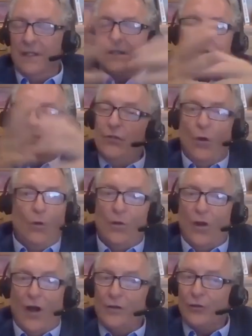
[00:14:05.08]
is no
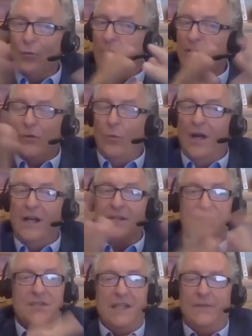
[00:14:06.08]
longer what it
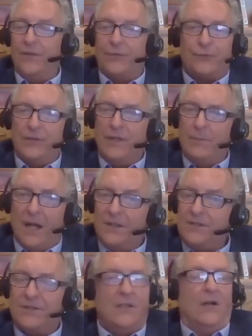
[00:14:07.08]
was even 3
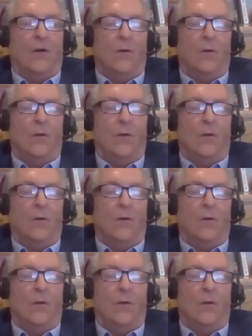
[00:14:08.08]
months ago.